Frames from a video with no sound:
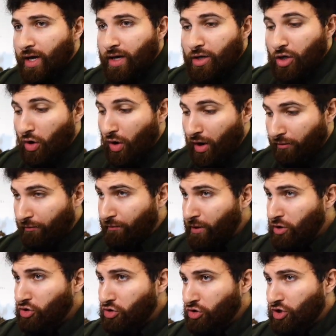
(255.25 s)

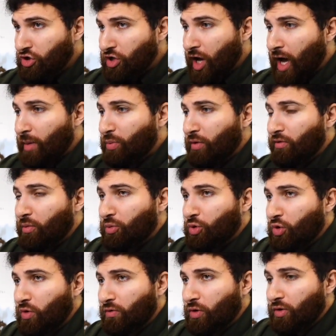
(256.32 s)
official stamp of
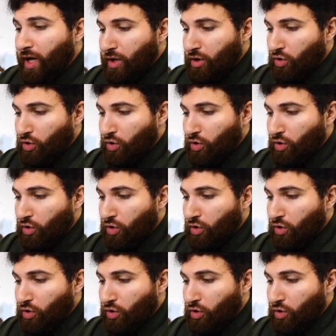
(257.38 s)
approval that